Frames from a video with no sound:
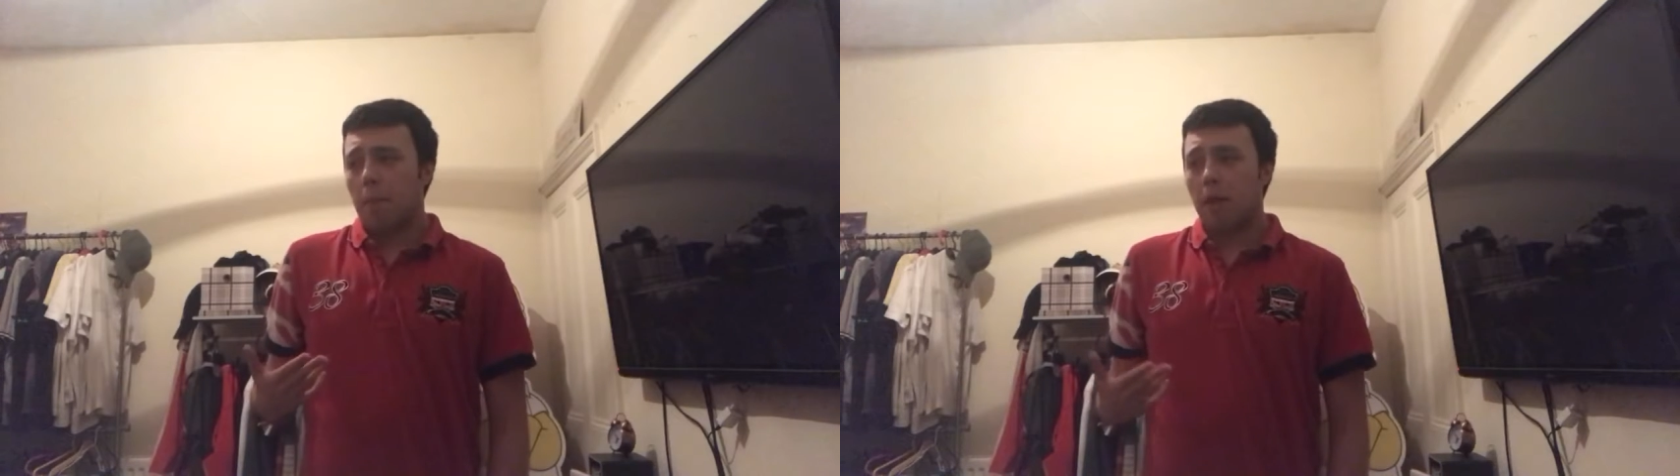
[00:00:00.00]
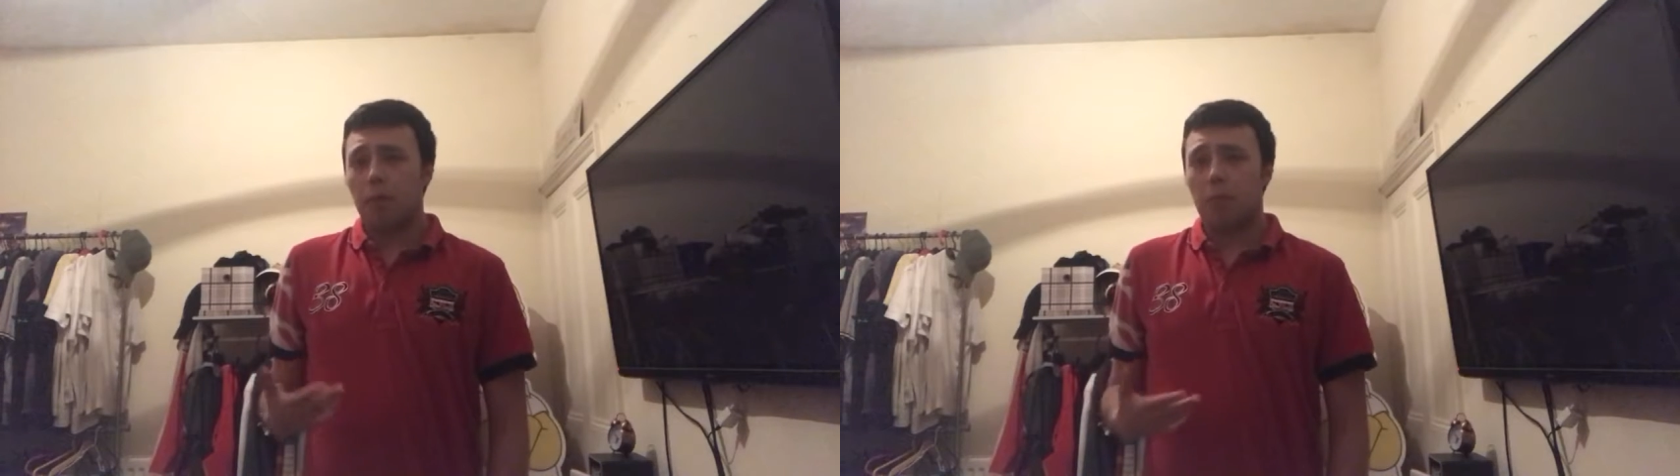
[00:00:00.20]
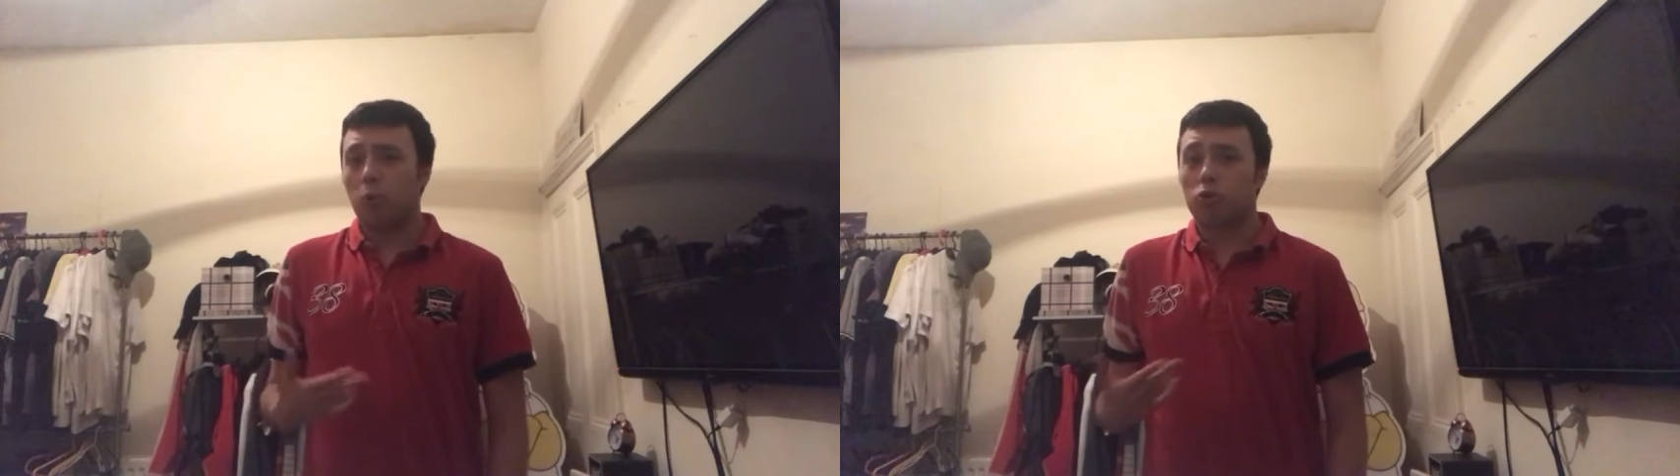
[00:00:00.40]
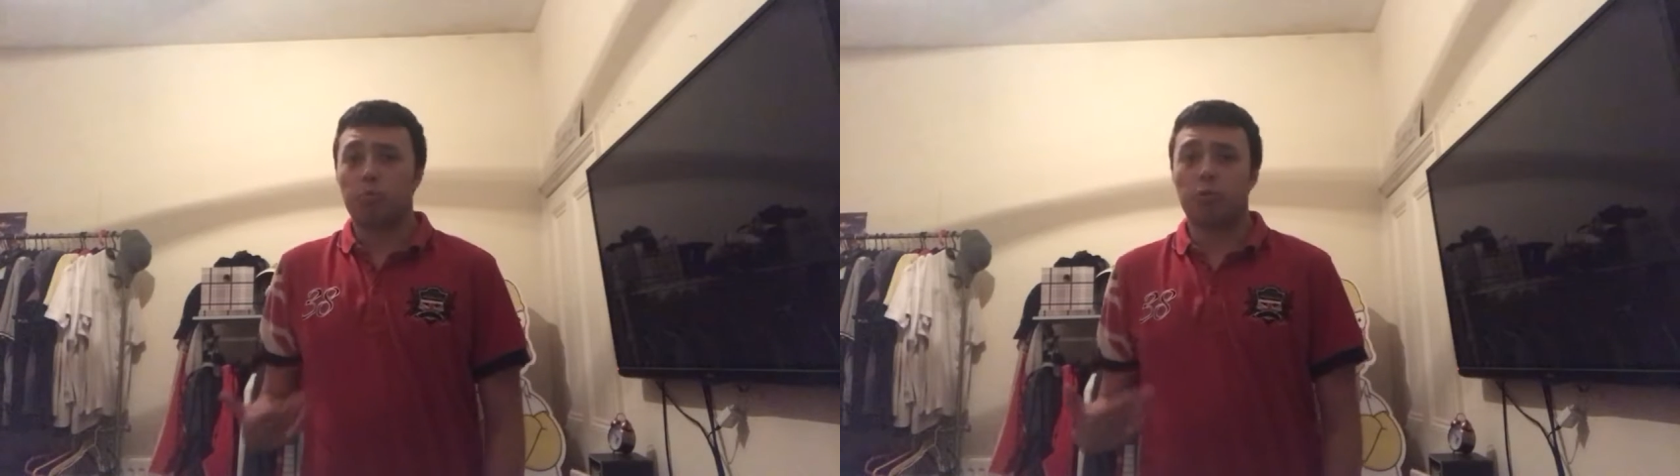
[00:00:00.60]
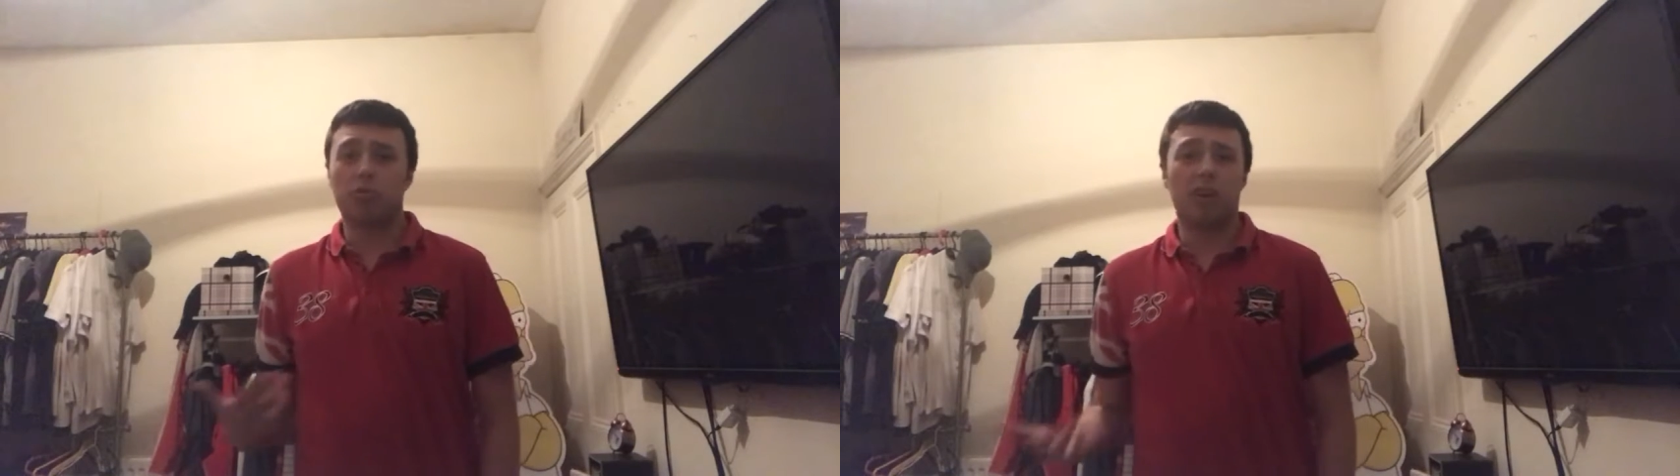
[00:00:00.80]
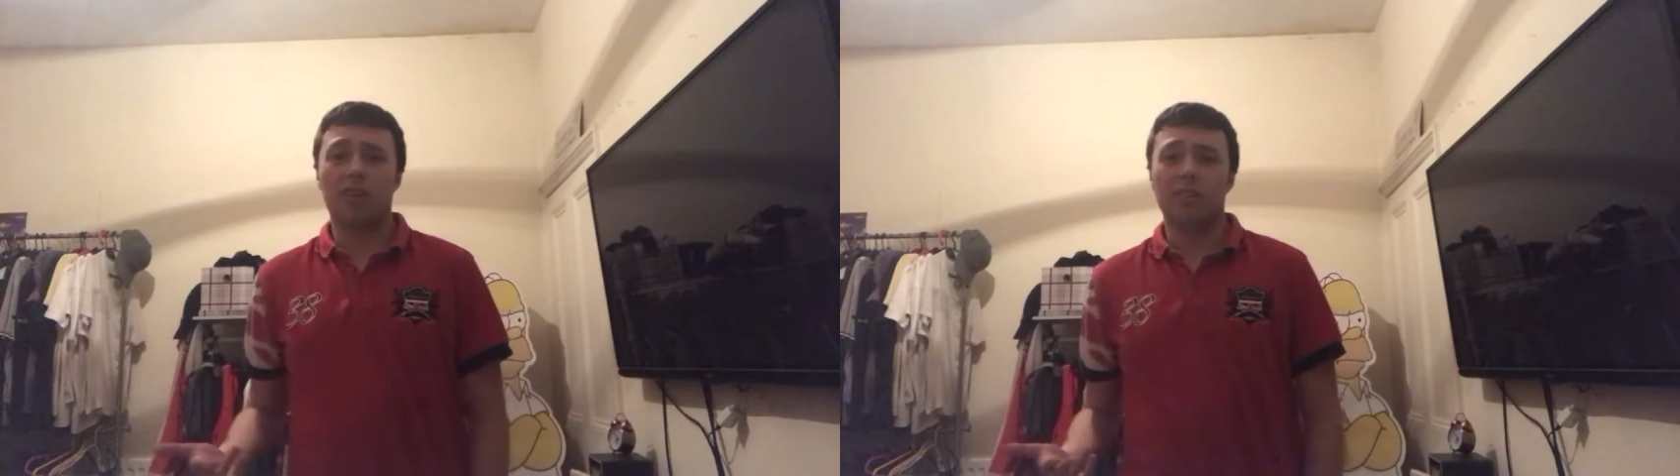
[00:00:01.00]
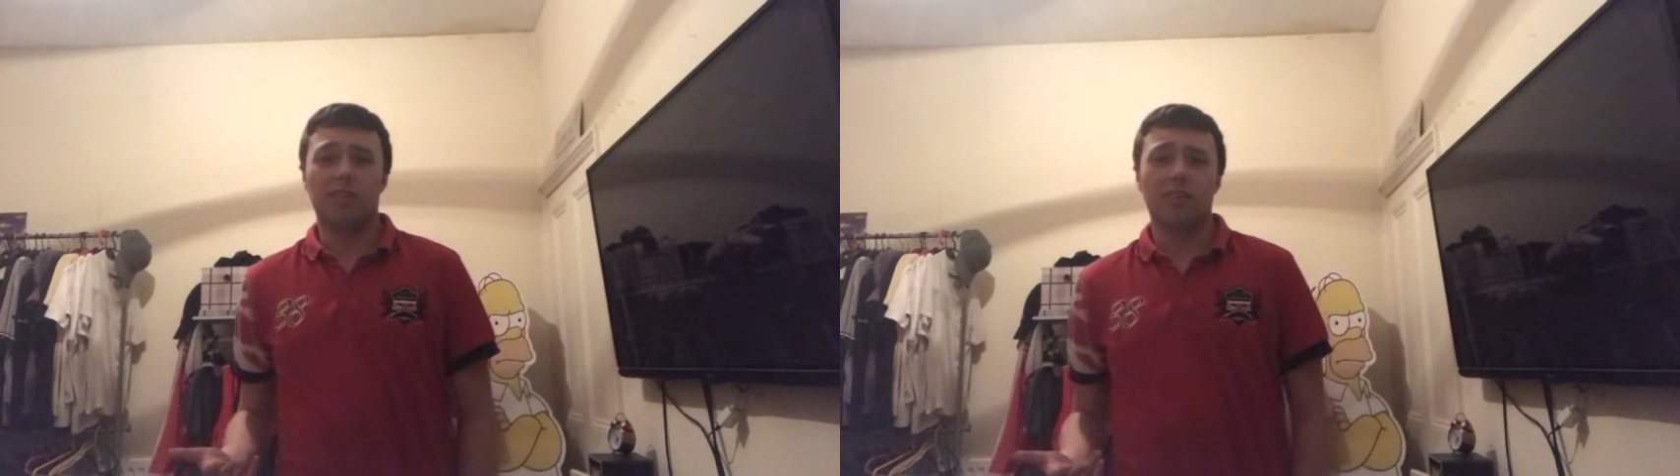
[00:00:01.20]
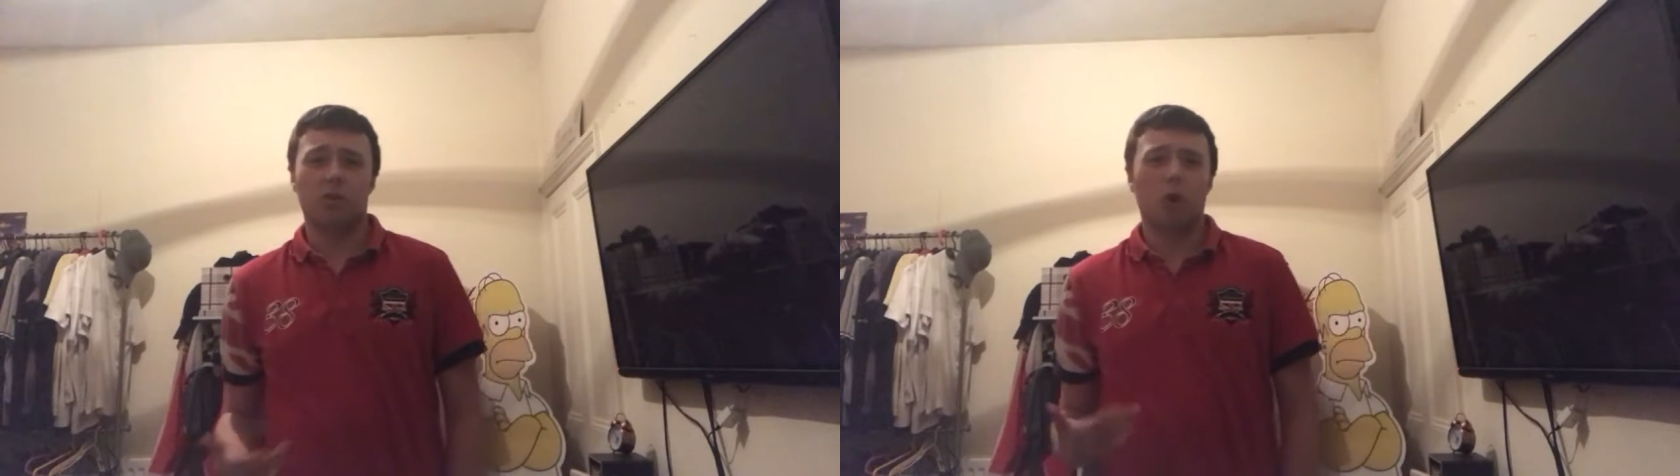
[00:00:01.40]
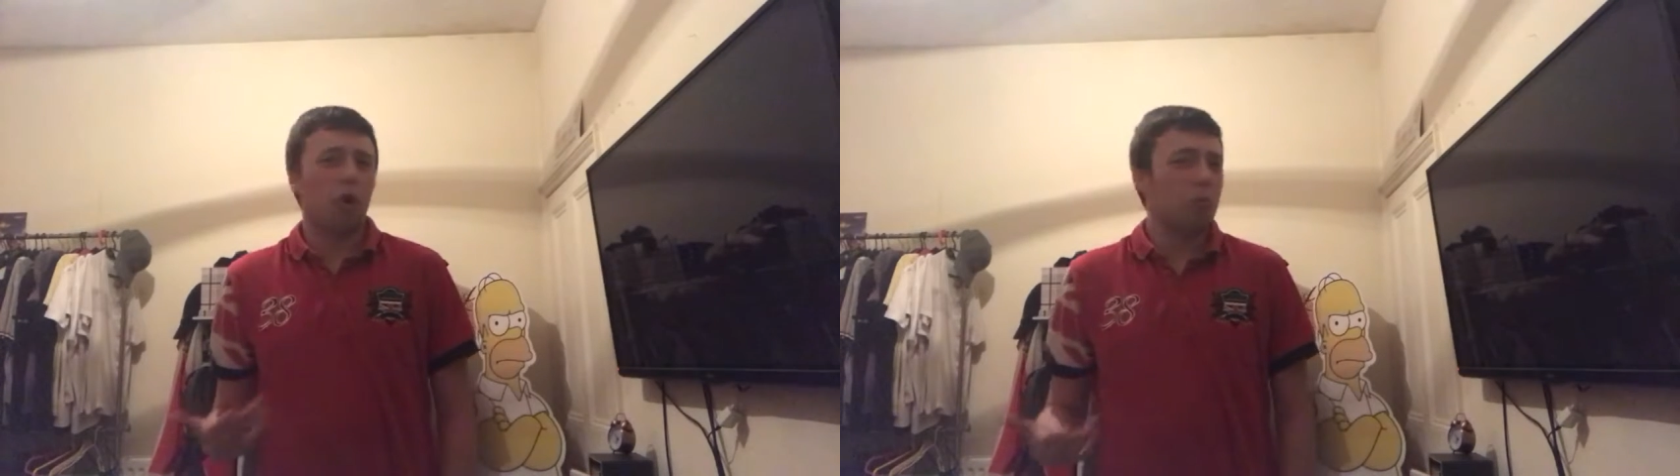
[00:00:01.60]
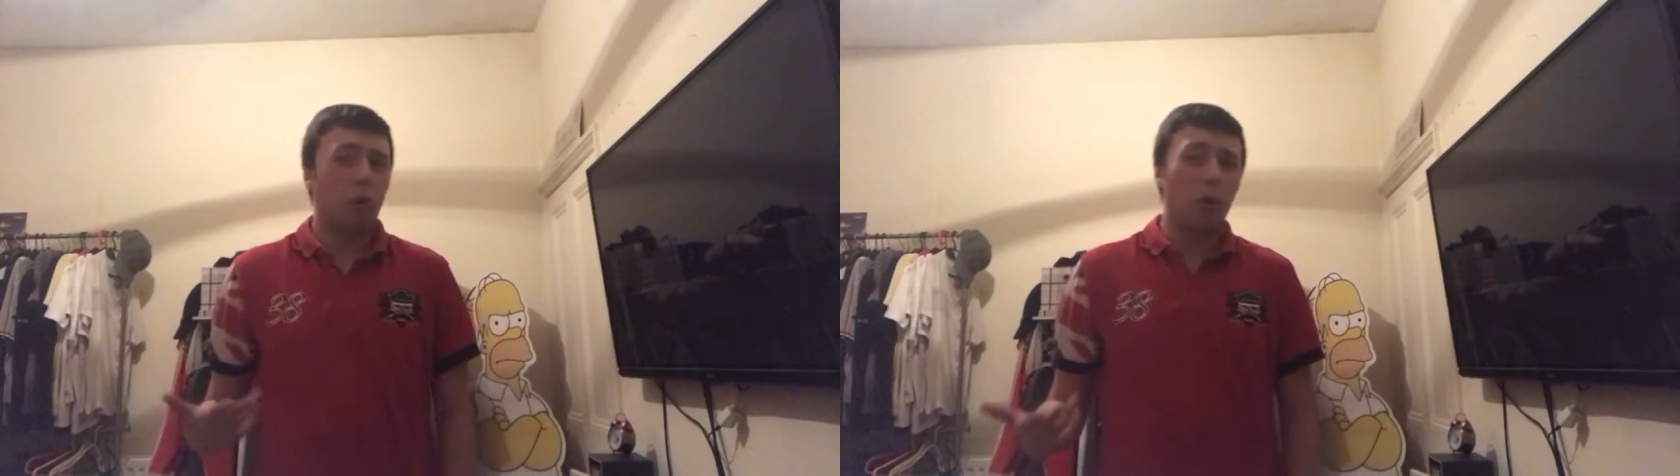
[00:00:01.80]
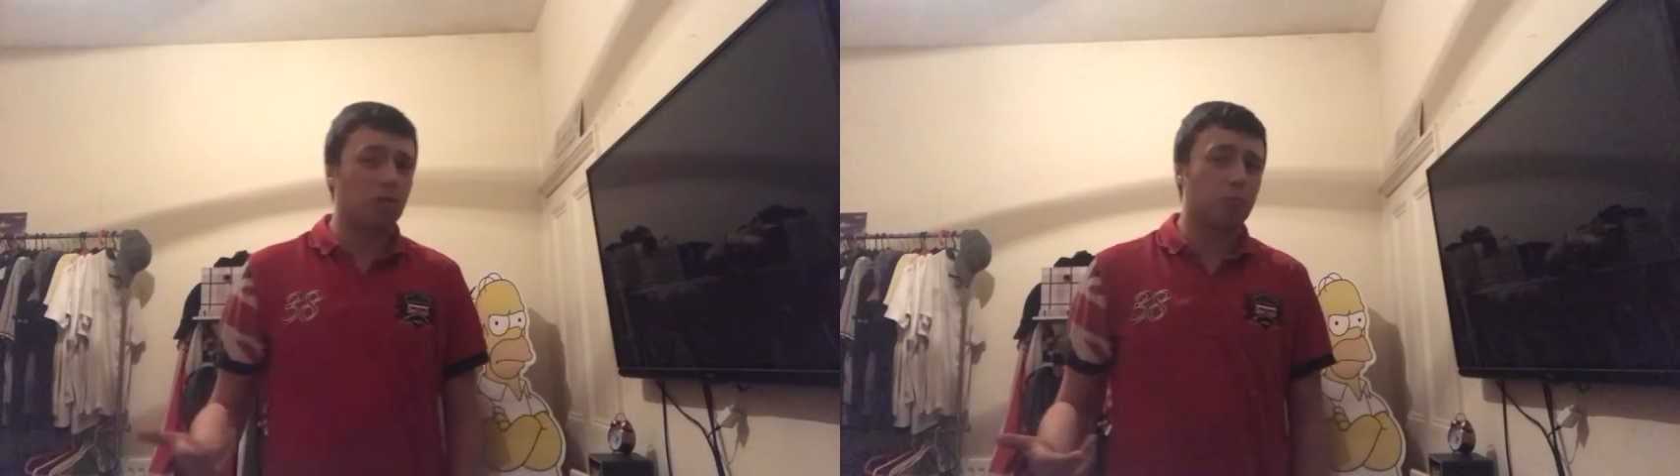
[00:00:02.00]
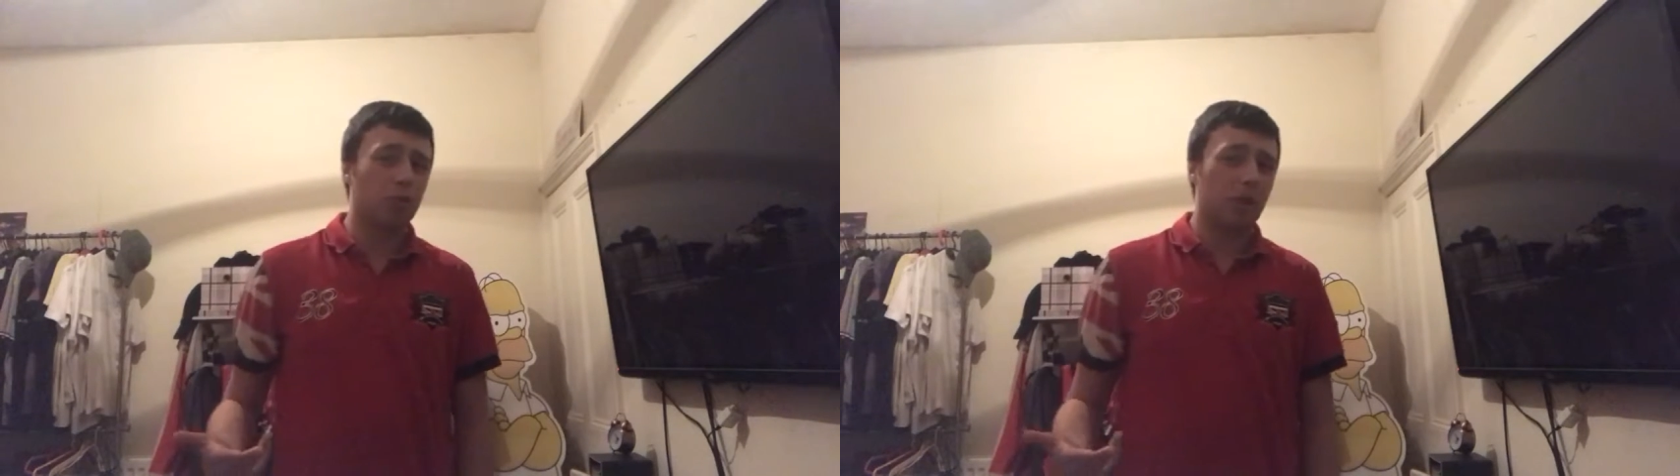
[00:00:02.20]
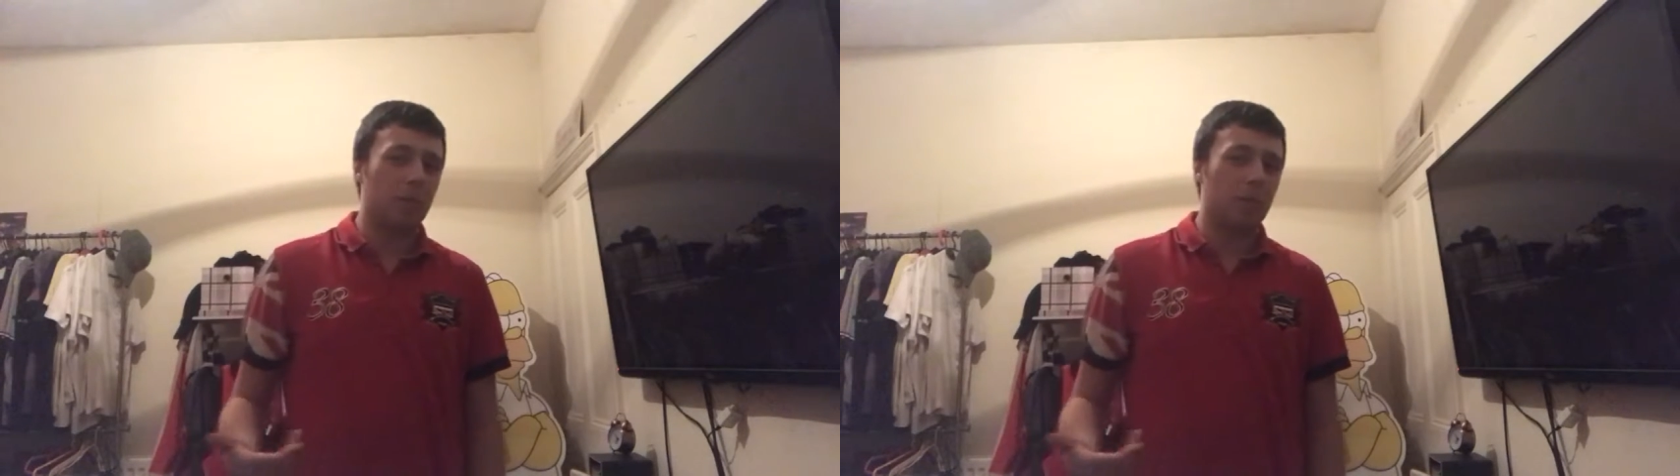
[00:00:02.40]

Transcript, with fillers: maybe multiple sentences, inaudible whispering.